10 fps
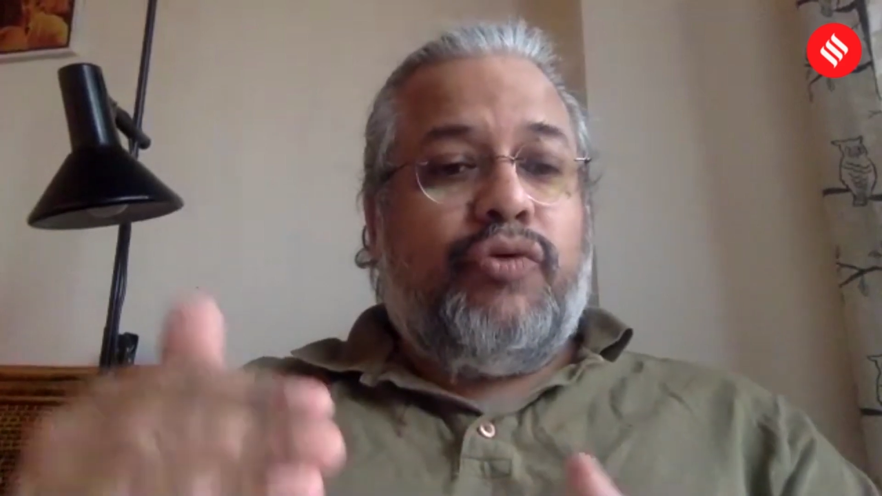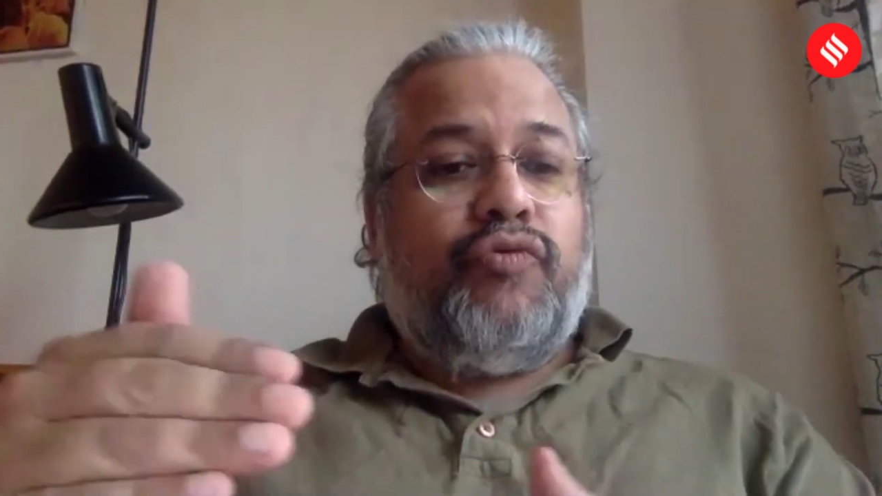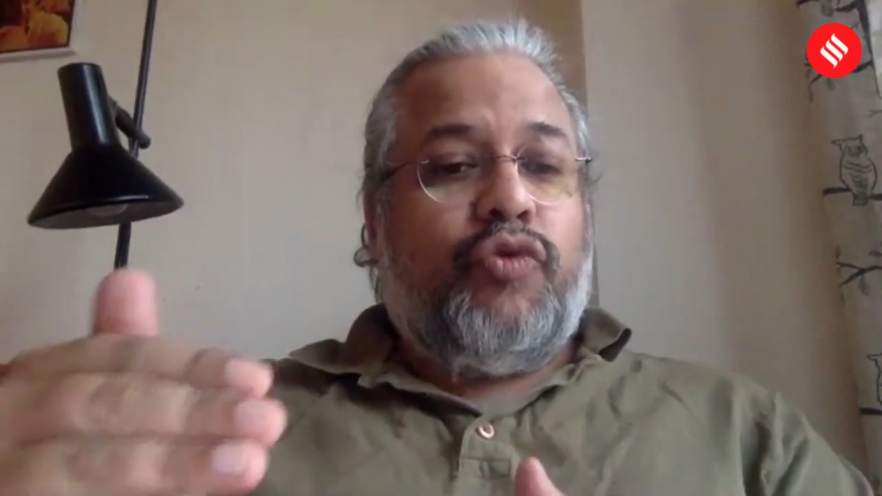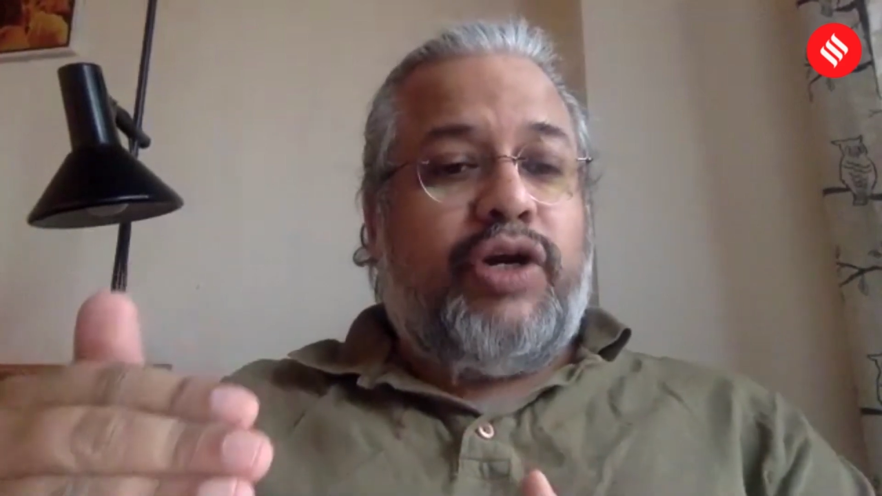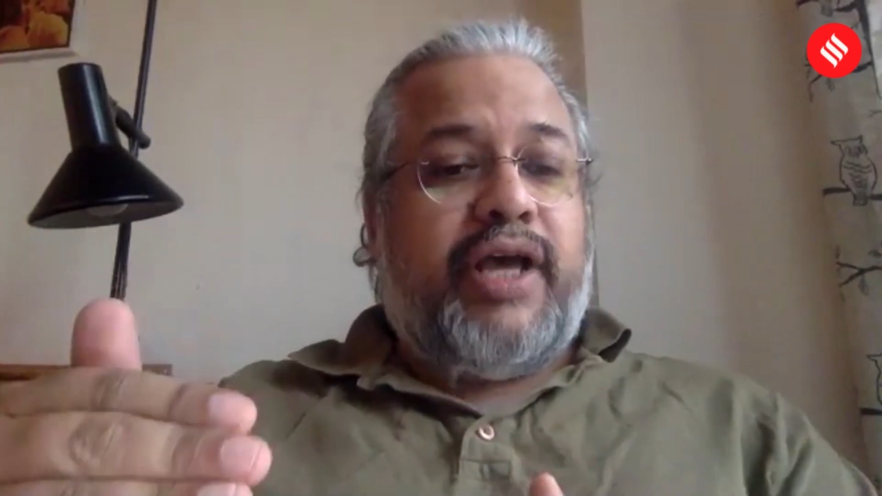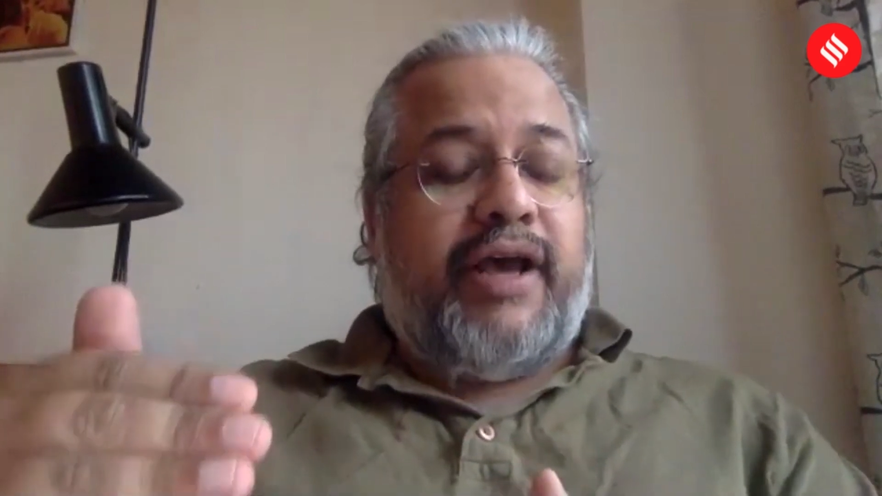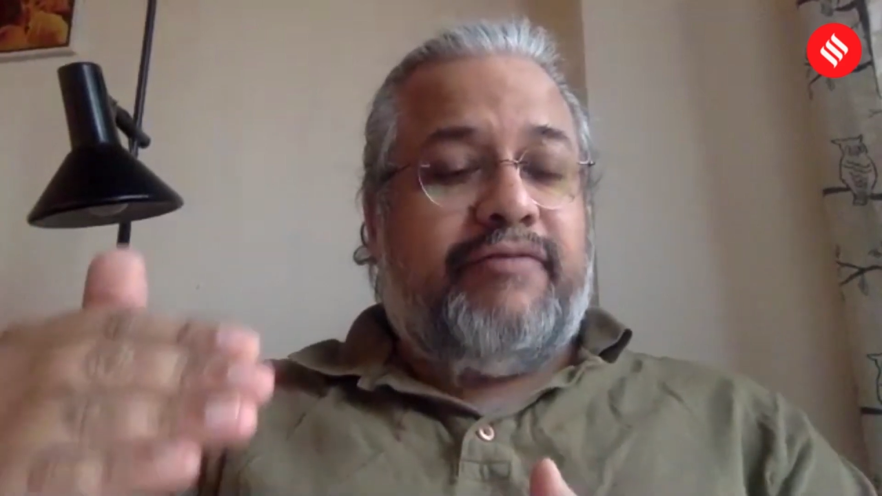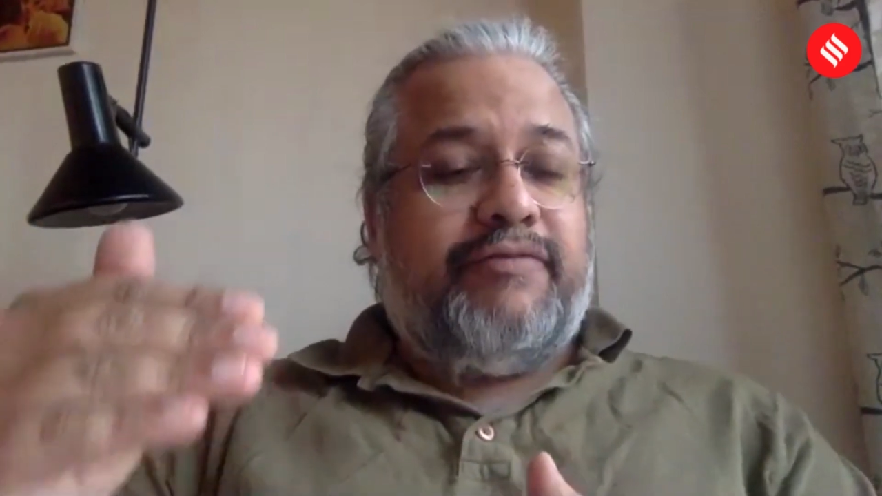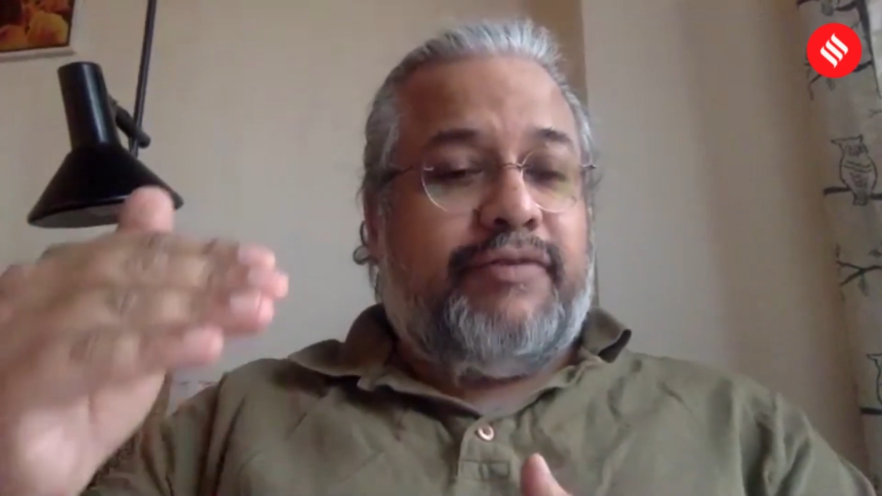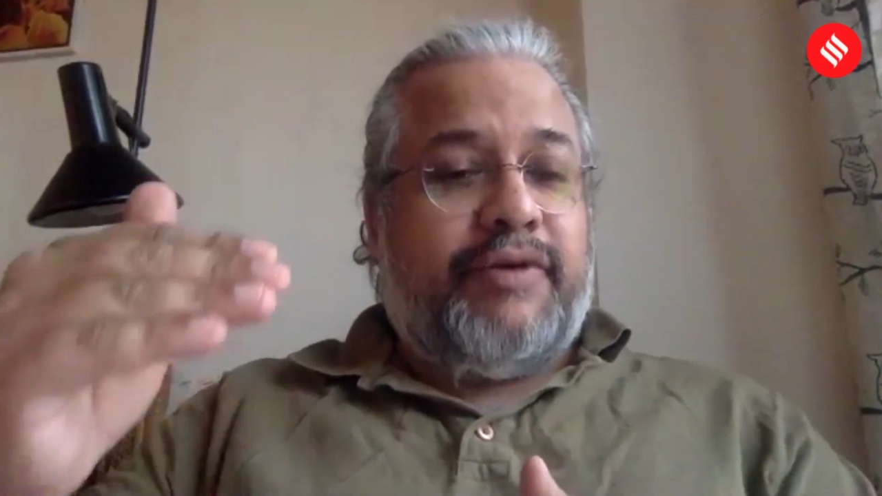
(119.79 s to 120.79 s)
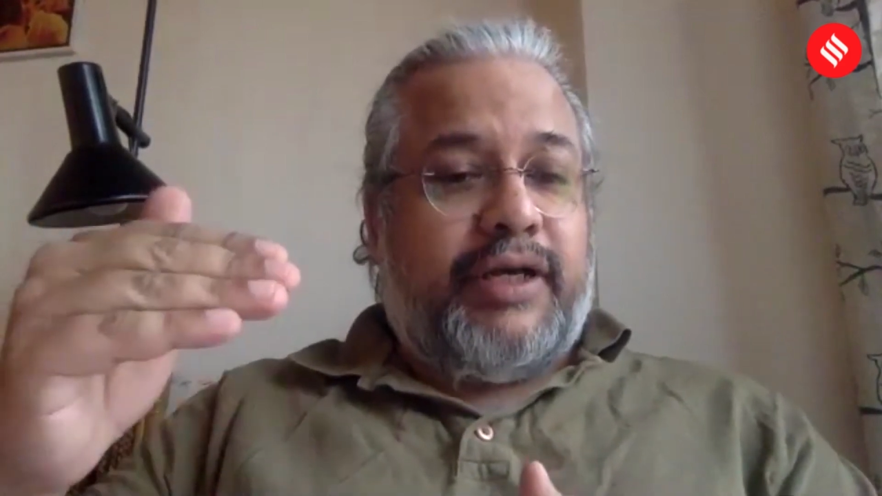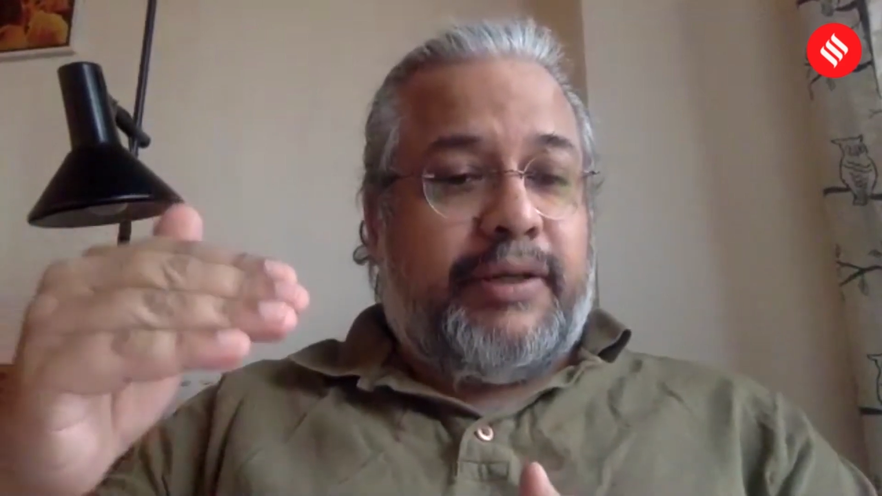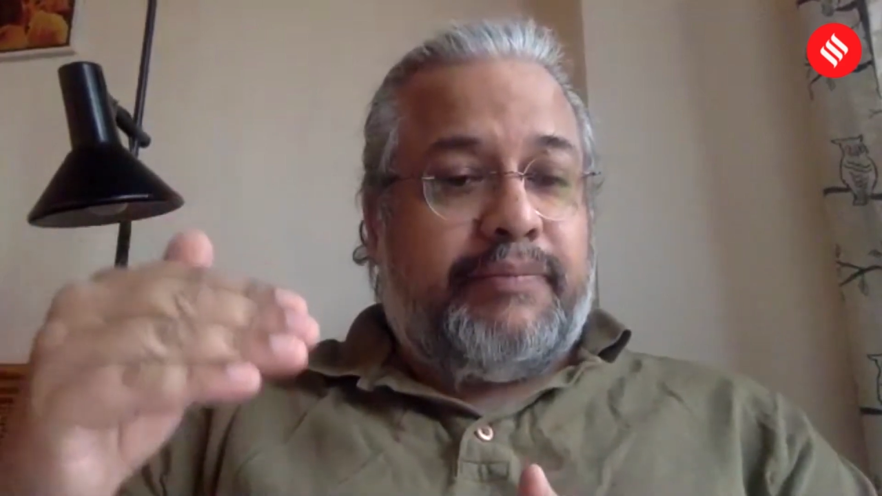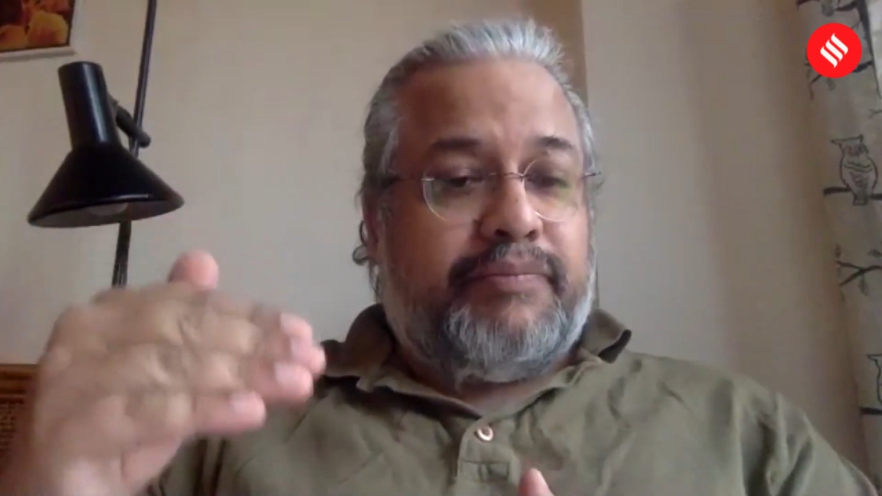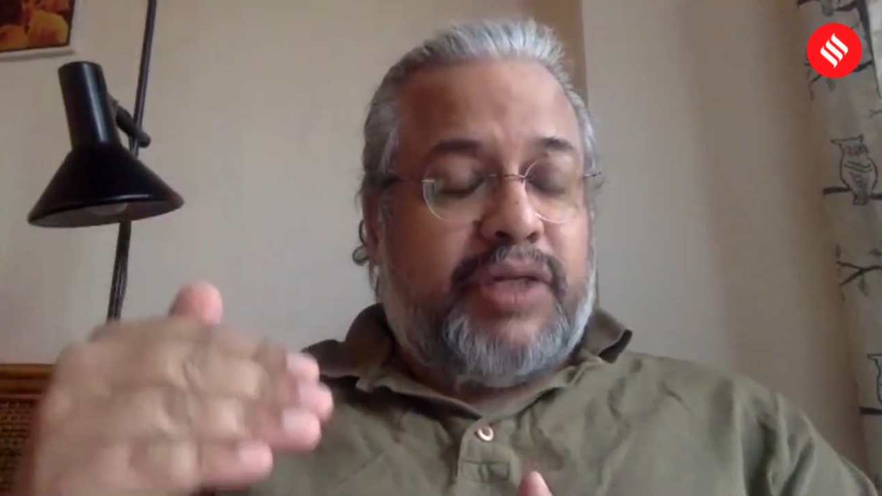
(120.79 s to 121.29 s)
would have uh,